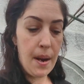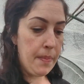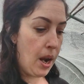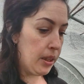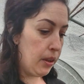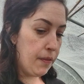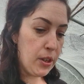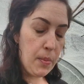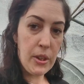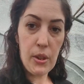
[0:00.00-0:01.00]
I, I, love
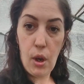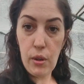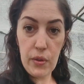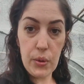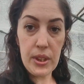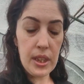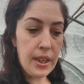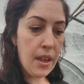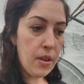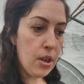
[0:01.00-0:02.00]
to mix all those
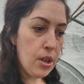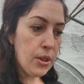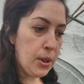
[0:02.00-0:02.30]
together.